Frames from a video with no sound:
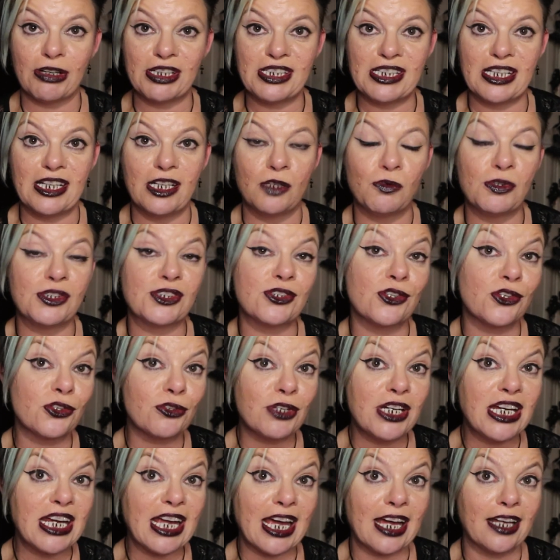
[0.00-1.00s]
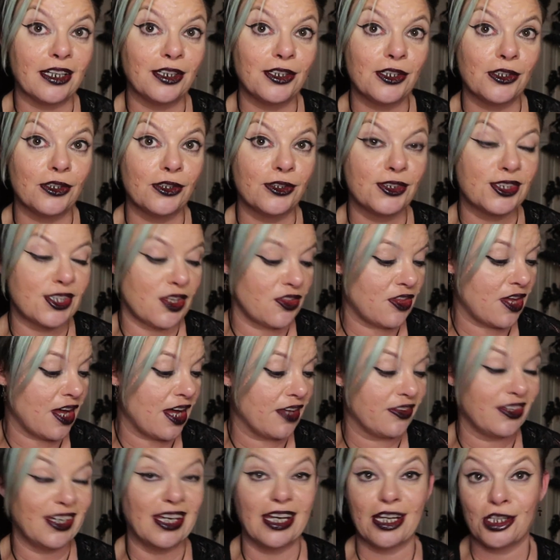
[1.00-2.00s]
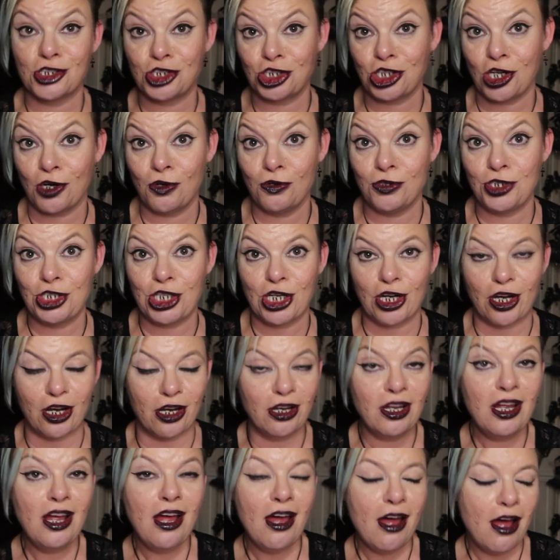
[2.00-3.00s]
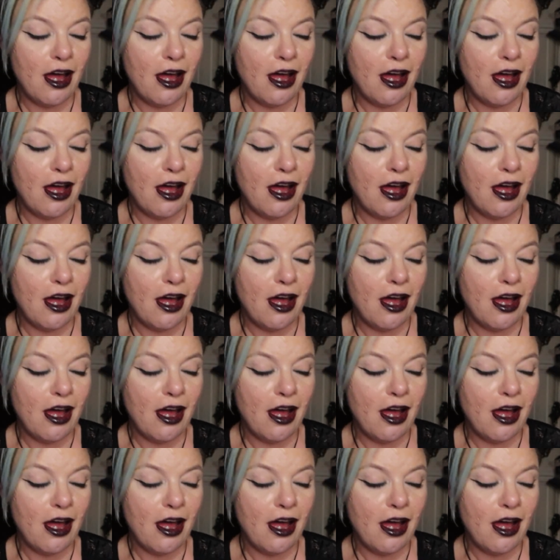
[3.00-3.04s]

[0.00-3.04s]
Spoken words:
I did was the three candles that I think I showed you